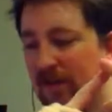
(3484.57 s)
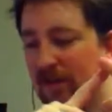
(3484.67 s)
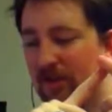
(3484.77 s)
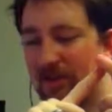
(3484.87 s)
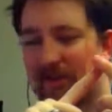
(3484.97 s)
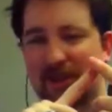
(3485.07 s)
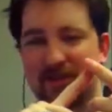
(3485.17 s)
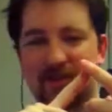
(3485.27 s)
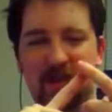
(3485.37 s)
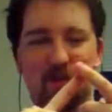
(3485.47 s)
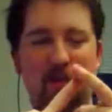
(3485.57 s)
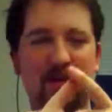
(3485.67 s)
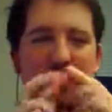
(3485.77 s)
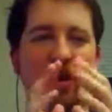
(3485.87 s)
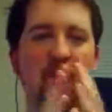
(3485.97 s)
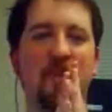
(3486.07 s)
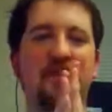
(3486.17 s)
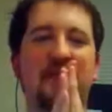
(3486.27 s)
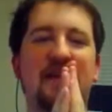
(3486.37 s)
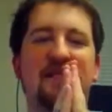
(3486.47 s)
Oh my gosh, I want to
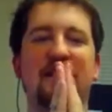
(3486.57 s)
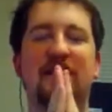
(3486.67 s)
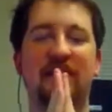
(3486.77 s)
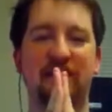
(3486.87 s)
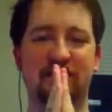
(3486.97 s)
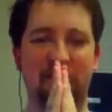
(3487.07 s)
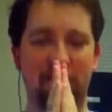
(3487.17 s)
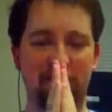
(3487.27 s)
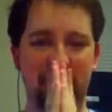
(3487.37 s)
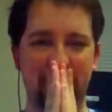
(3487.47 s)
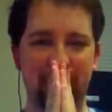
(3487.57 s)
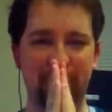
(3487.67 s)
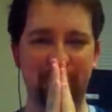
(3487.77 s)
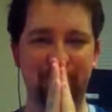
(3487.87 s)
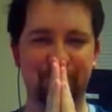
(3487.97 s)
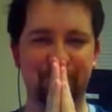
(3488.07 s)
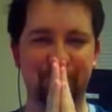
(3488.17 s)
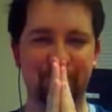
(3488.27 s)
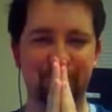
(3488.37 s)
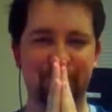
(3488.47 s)
say it's the Killing Joke
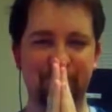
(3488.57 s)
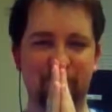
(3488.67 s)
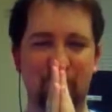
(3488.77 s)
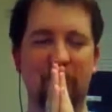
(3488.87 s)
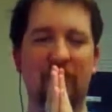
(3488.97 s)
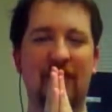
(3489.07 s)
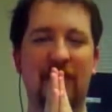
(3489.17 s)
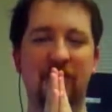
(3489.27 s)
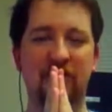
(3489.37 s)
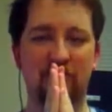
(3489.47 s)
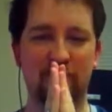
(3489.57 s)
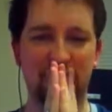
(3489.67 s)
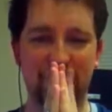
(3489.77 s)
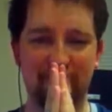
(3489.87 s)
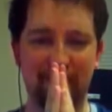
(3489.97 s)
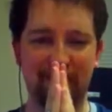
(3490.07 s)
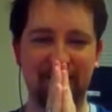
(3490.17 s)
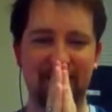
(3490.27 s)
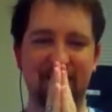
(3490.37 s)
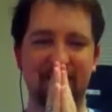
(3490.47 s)
or the Last Joke or something like
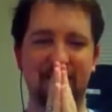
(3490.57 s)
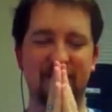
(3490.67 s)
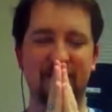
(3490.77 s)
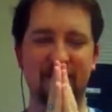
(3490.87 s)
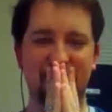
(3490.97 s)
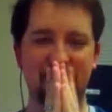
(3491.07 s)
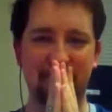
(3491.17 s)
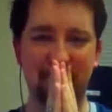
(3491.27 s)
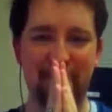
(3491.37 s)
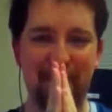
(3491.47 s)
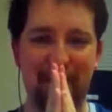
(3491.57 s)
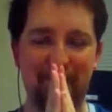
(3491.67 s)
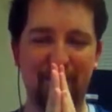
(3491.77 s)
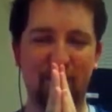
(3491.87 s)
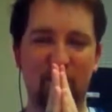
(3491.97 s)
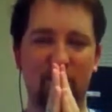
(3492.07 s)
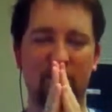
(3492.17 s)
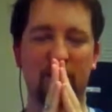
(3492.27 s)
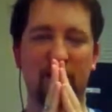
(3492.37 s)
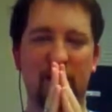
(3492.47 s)
that. It's a Batman
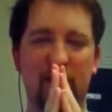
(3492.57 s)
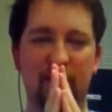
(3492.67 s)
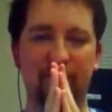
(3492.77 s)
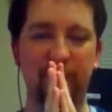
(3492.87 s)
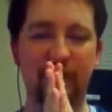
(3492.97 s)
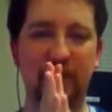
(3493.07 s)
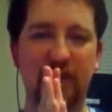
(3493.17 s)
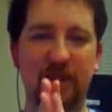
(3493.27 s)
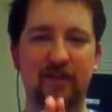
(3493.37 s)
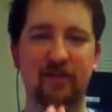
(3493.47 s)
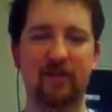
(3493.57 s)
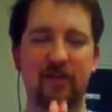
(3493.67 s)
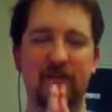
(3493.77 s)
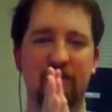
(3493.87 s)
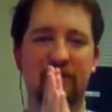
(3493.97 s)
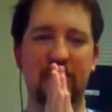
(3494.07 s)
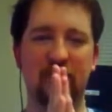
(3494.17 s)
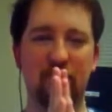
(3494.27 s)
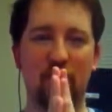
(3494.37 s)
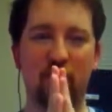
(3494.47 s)
one.
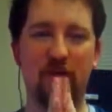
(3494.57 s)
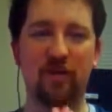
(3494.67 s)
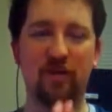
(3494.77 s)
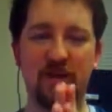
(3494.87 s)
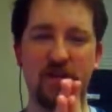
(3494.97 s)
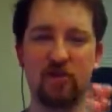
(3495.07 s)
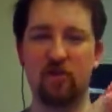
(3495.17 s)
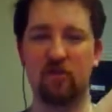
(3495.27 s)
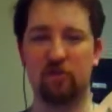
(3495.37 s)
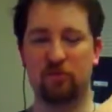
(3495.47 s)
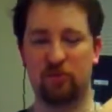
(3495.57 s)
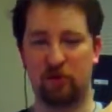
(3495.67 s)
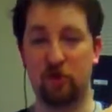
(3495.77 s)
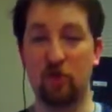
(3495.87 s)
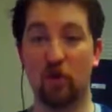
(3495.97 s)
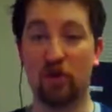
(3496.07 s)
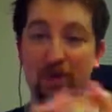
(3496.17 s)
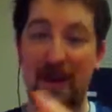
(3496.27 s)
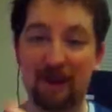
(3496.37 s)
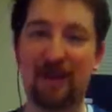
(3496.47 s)
It's what one of the newer
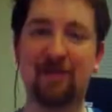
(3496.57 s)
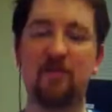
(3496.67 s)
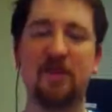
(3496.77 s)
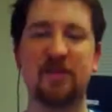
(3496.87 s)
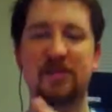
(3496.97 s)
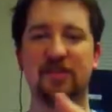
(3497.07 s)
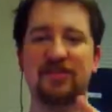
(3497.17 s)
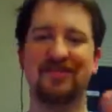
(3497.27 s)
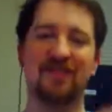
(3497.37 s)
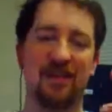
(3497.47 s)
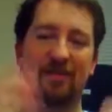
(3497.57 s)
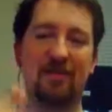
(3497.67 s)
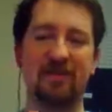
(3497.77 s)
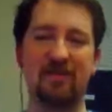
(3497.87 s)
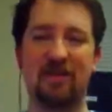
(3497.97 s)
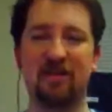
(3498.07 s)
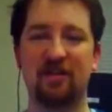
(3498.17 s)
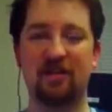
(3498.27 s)
Batman movies is slightly based on.